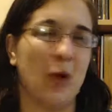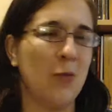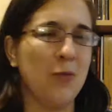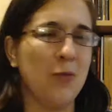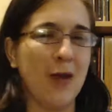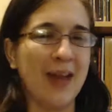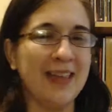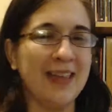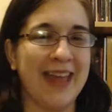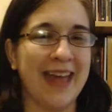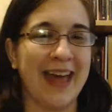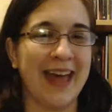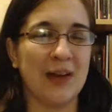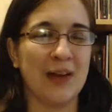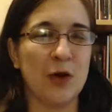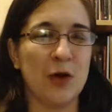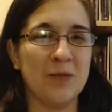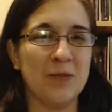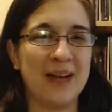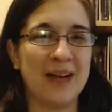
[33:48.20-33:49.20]
write
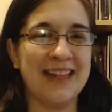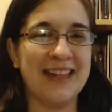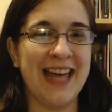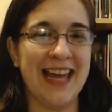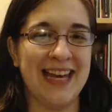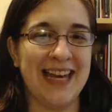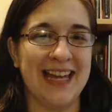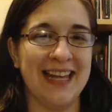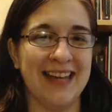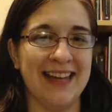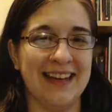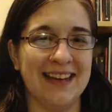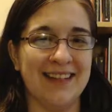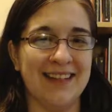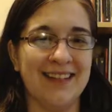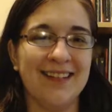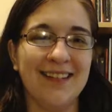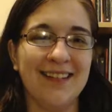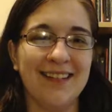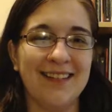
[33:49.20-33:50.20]
that in.
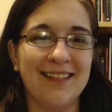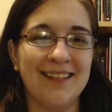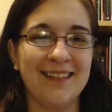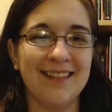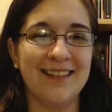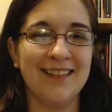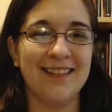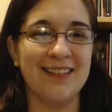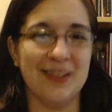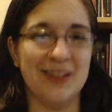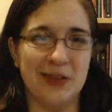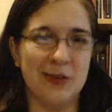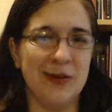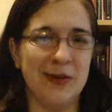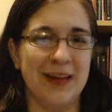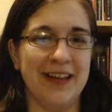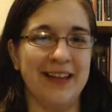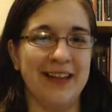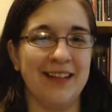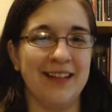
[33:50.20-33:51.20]
Do
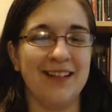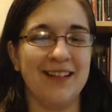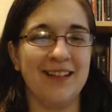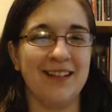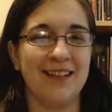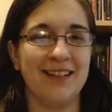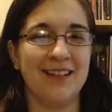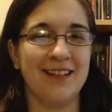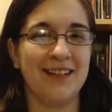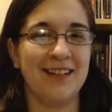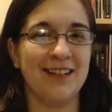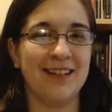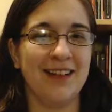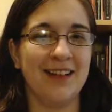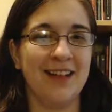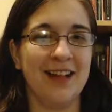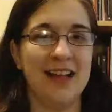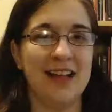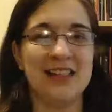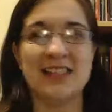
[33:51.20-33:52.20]
it.
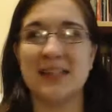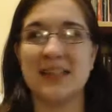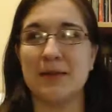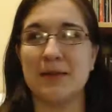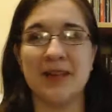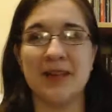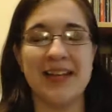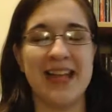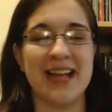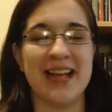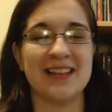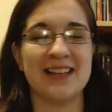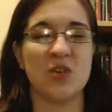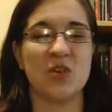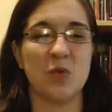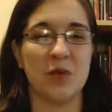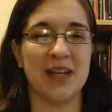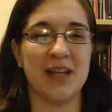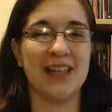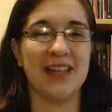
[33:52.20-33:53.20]
Because somebody has
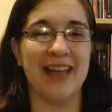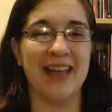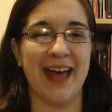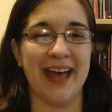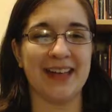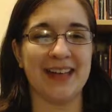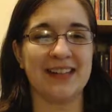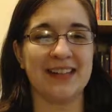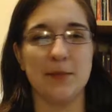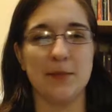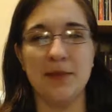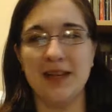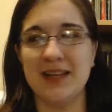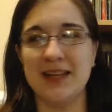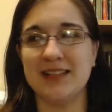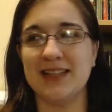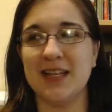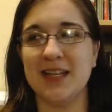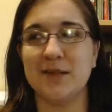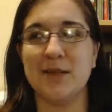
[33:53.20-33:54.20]
to read that.
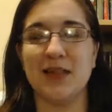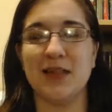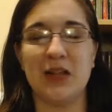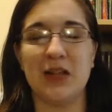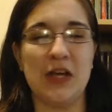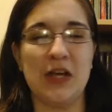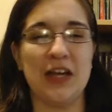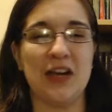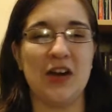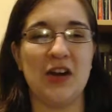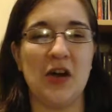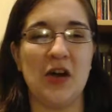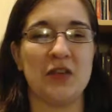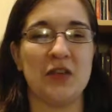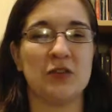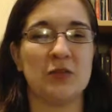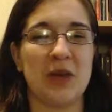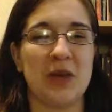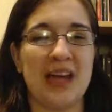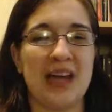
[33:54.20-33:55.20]
Somebody's going to be looking at all
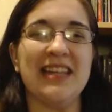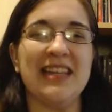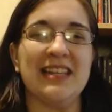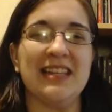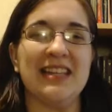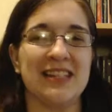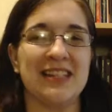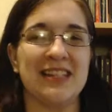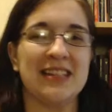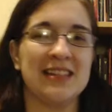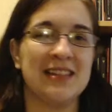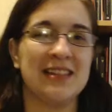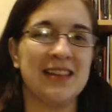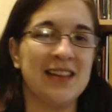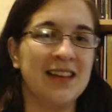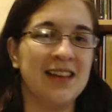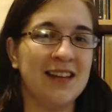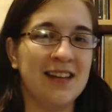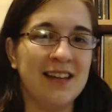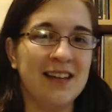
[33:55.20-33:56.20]
those write-ins.
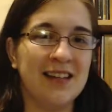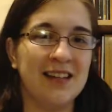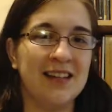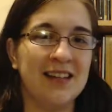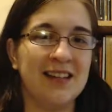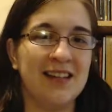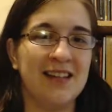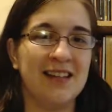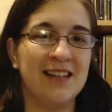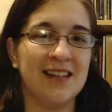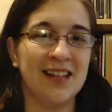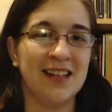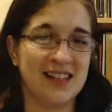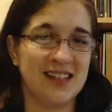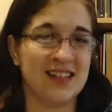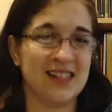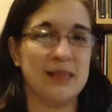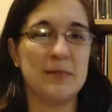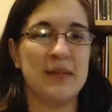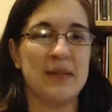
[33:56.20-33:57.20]

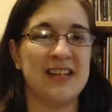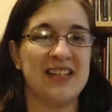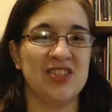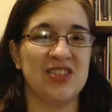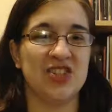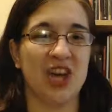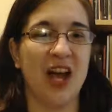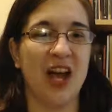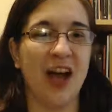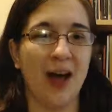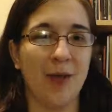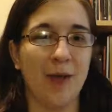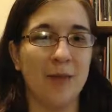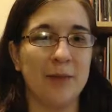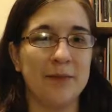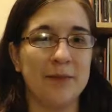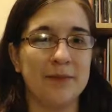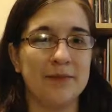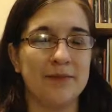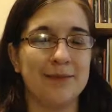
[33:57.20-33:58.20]
That's somebody's job,
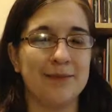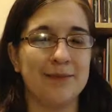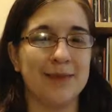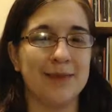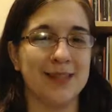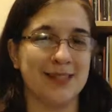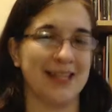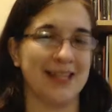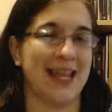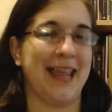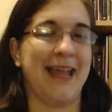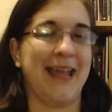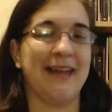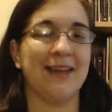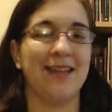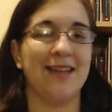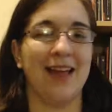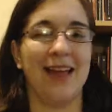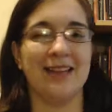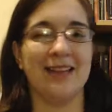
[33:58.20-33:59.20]
is to
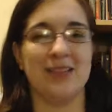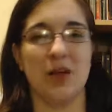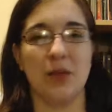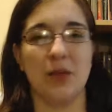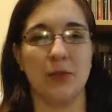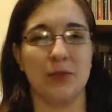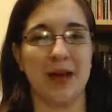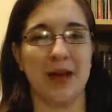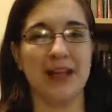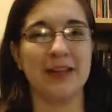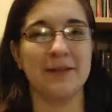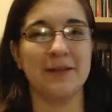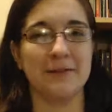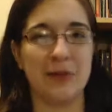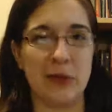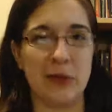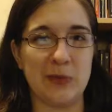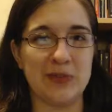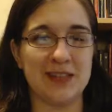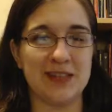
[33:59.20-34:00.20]
analyze all the write-in
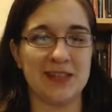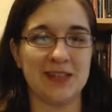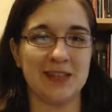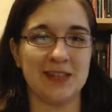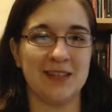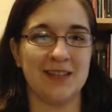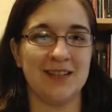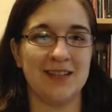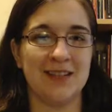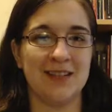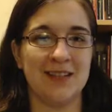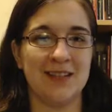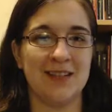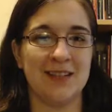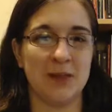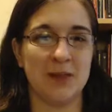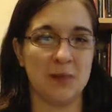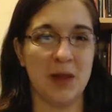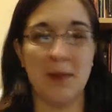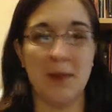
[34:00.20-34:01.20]
votes.
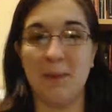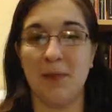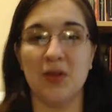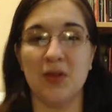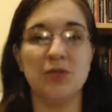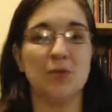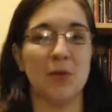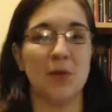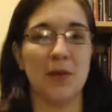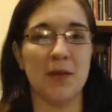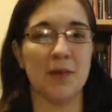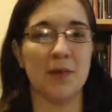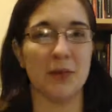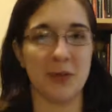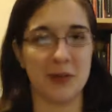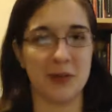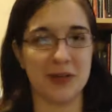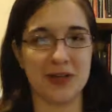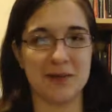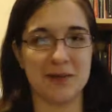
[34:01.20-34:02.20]
There's probably multiple people
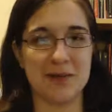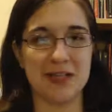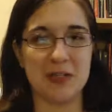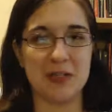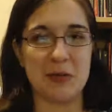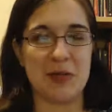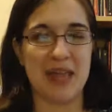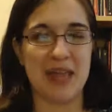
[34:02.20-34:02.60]
who are going to be doing